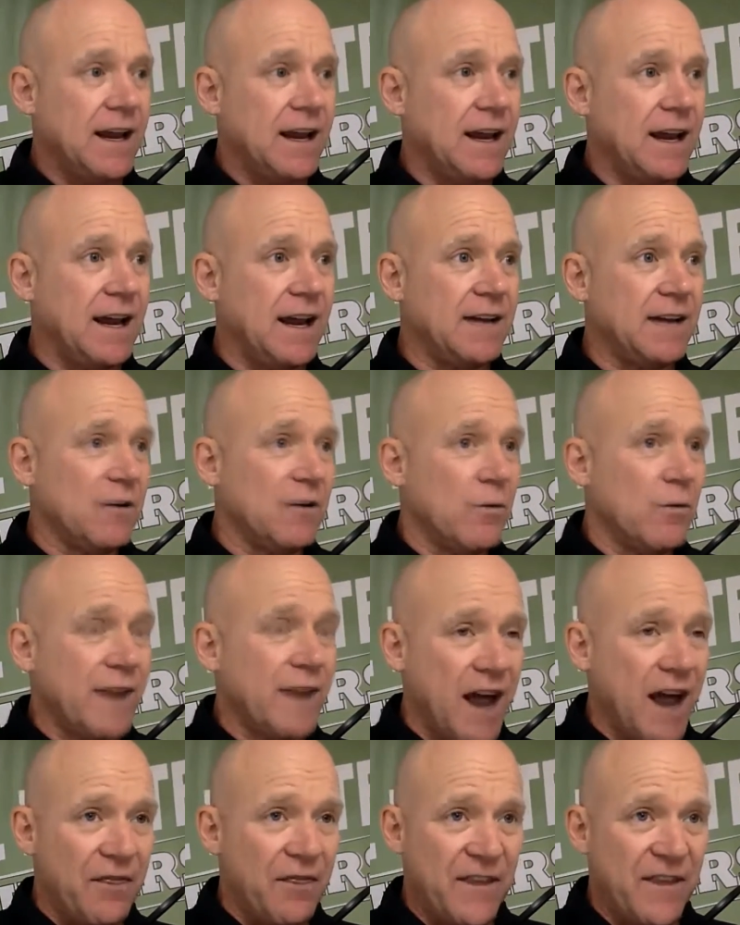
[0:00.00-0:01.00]
And we
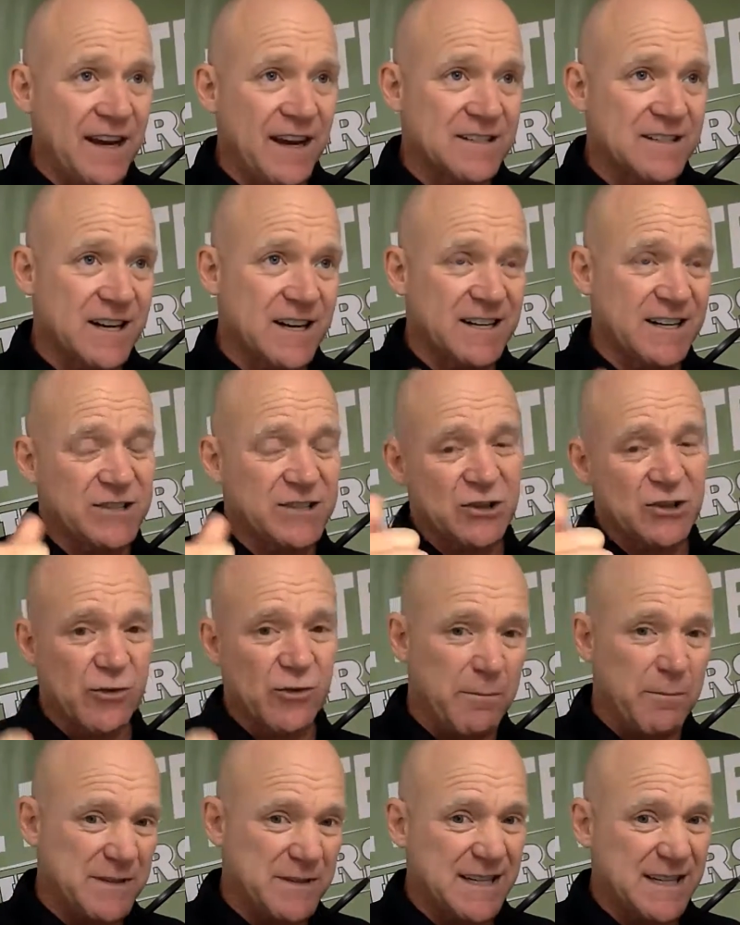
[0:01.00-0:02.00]
got things like
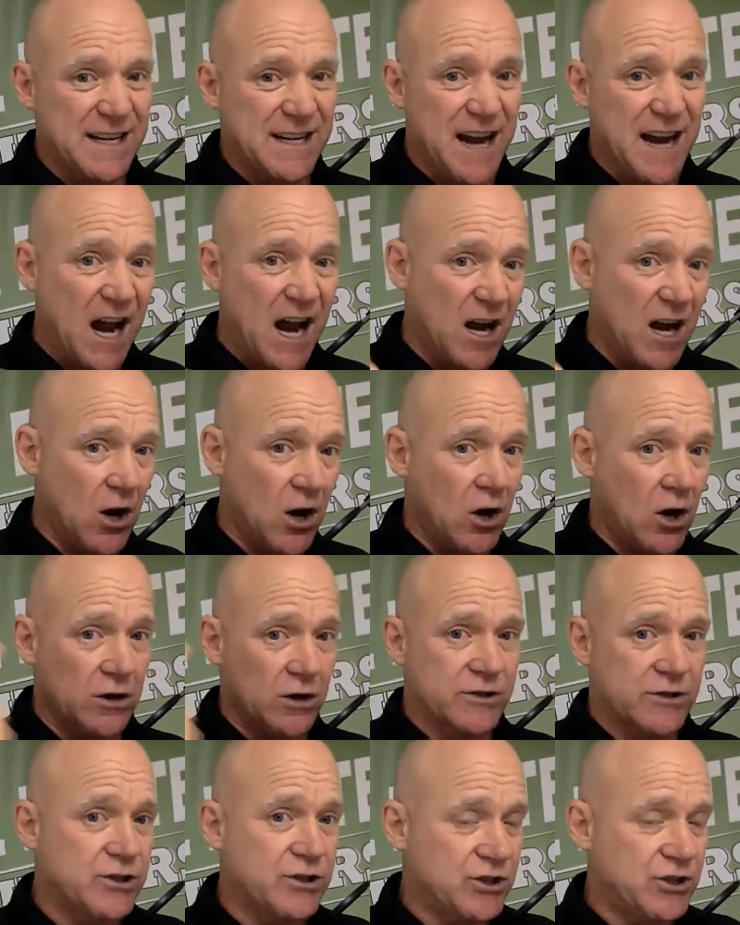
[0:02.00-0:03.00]
scripts and
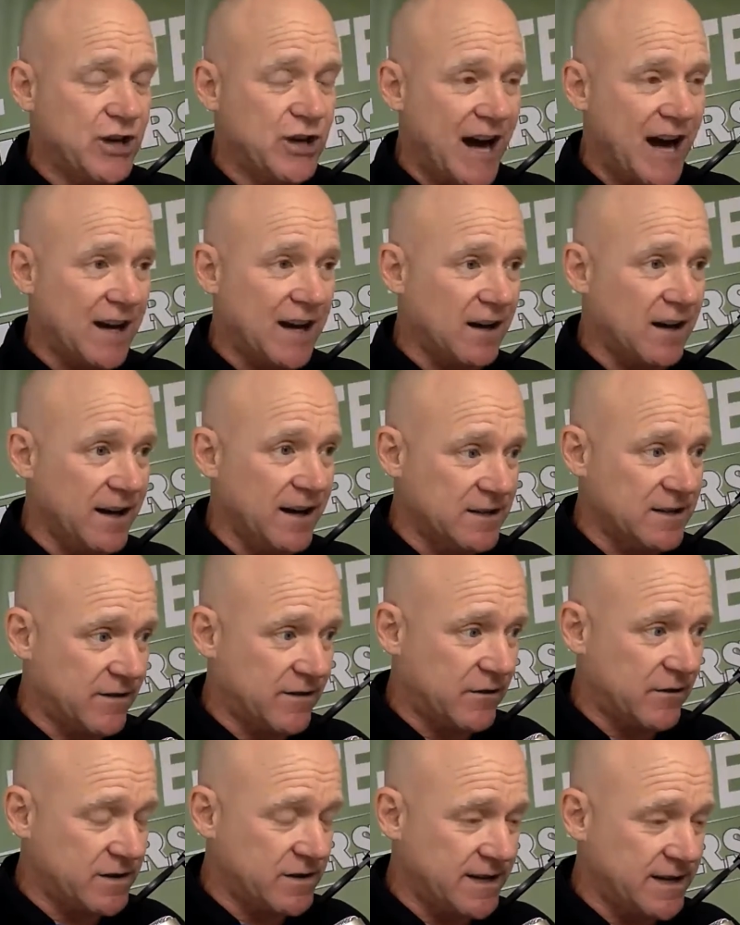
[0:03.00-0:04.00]
dialogues,
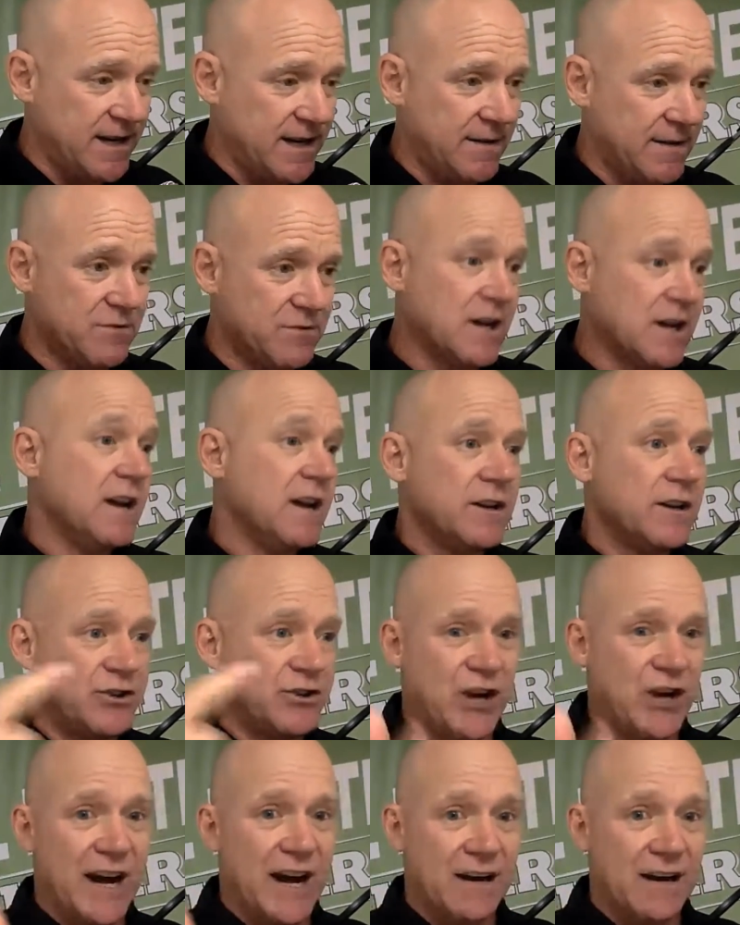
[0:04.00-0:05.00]
checklists for teams,
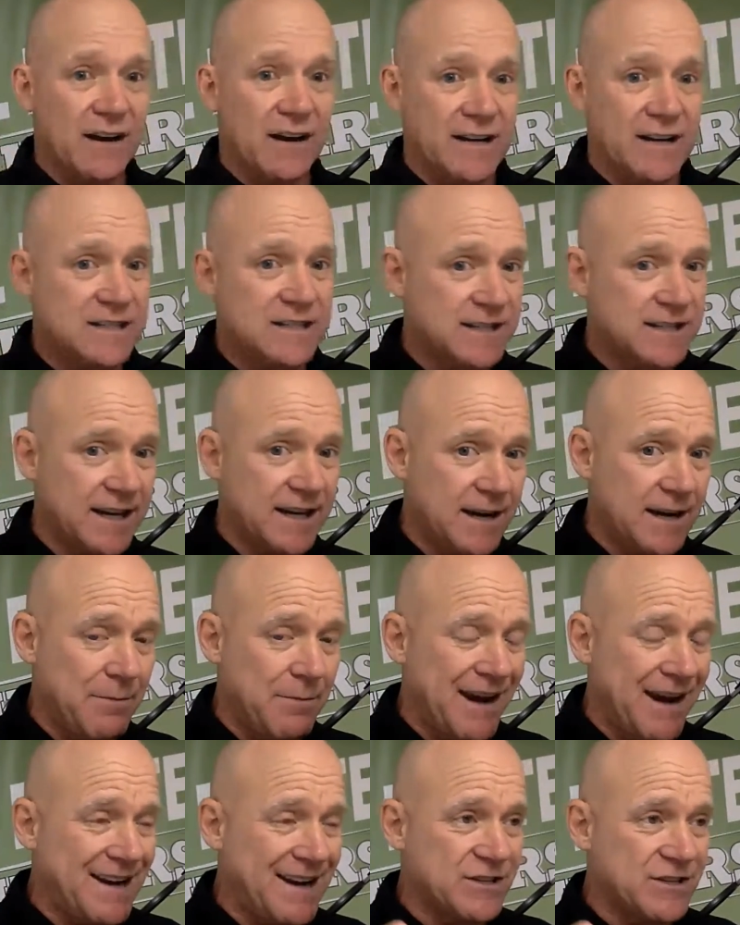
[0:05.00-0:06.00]
checklists to
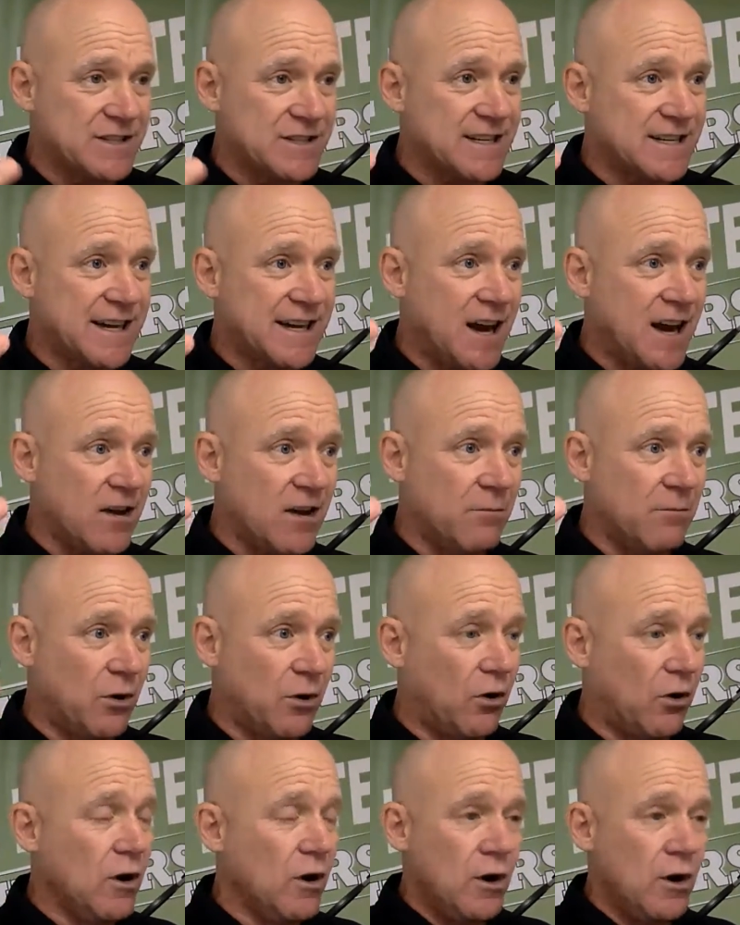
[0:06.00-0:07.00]
keep agents
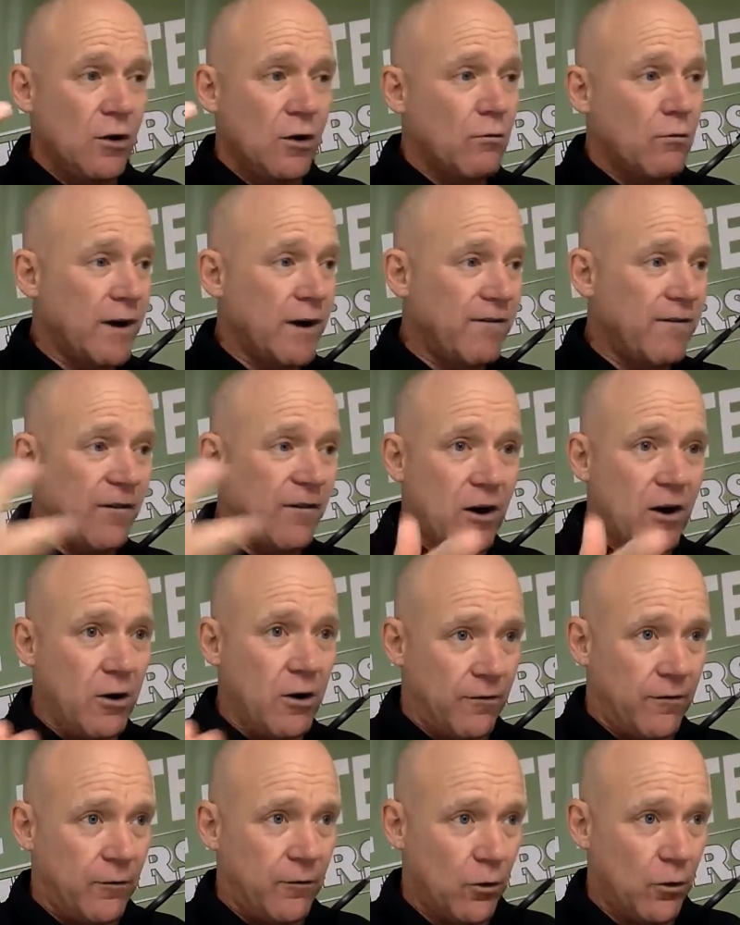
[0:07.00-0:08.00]
accountable,
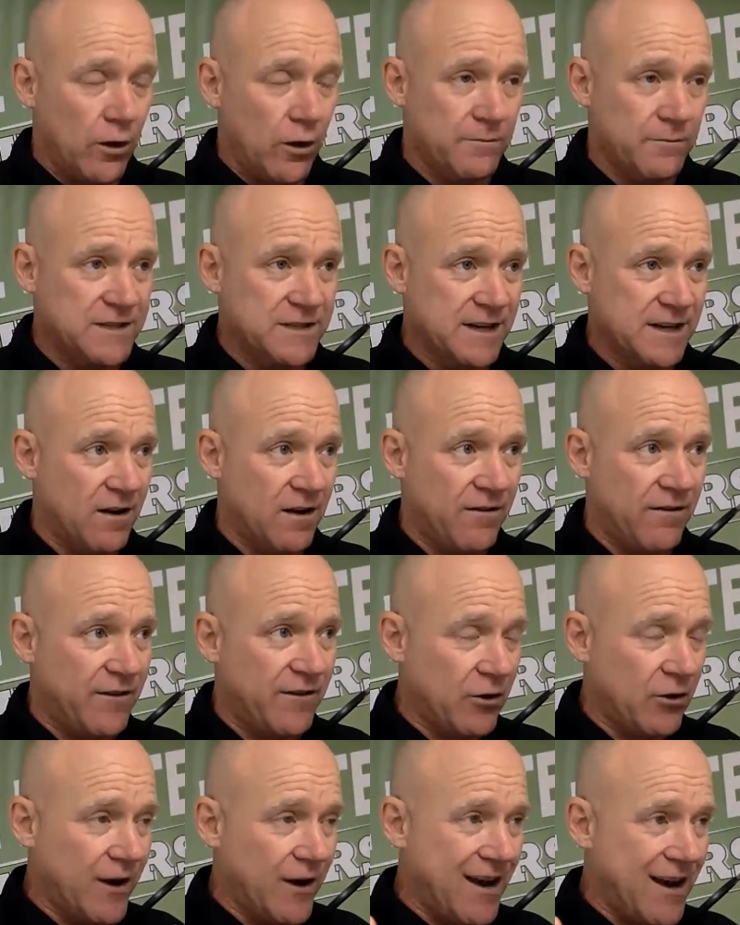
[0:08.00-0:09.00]
referral forms that are
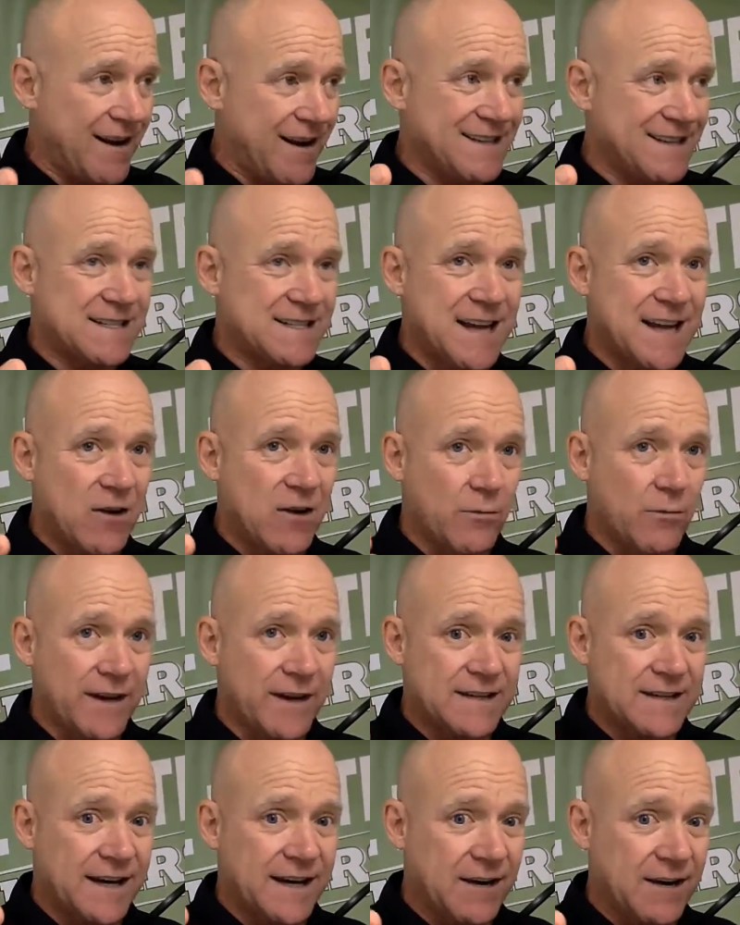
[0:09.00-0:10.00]
filled out at
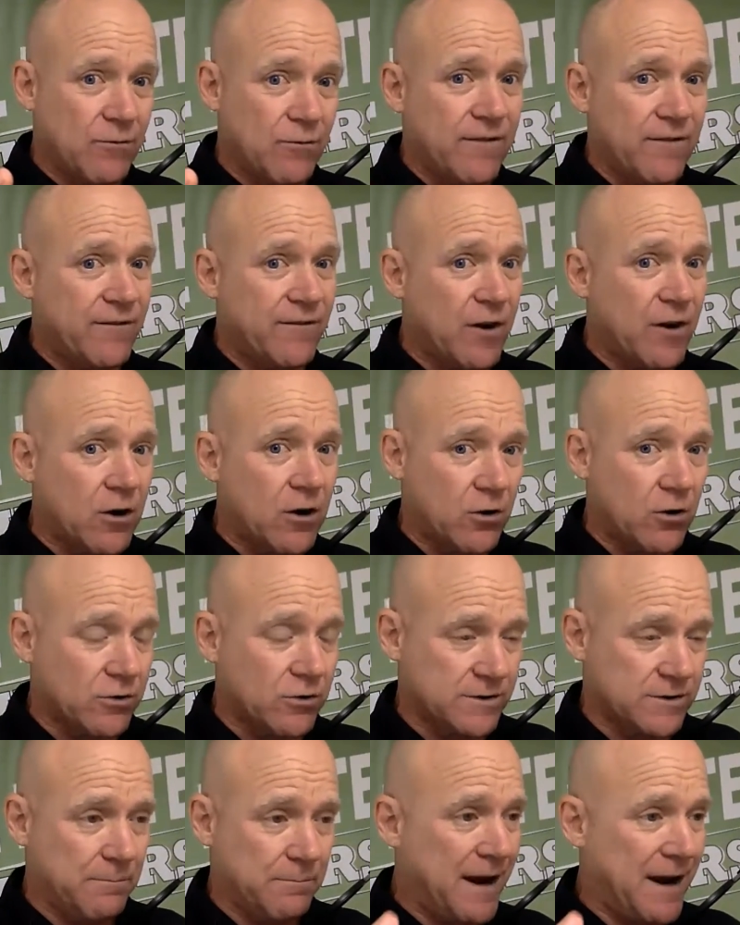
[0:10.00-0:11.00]
settlement to get
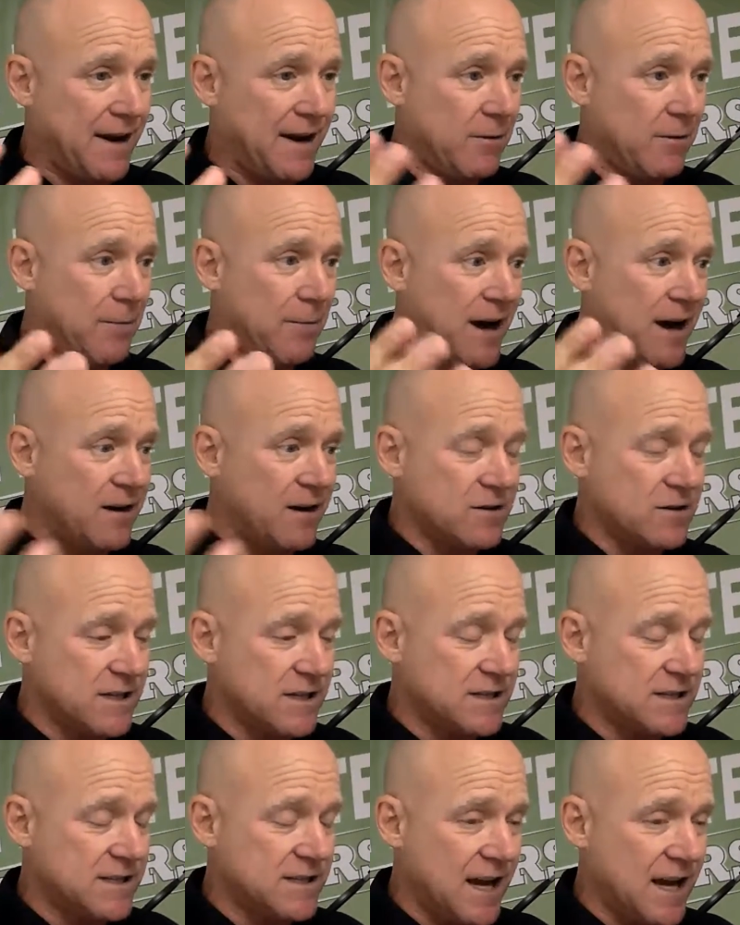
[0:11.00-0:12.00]
referrals by your buyers
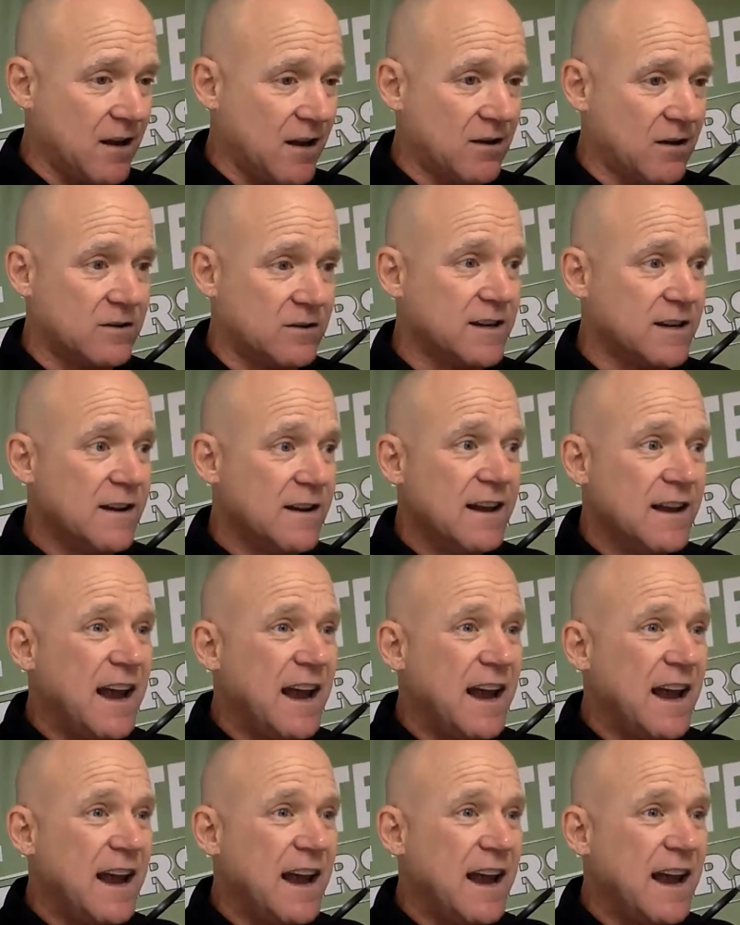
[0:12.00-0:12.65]
and sellers.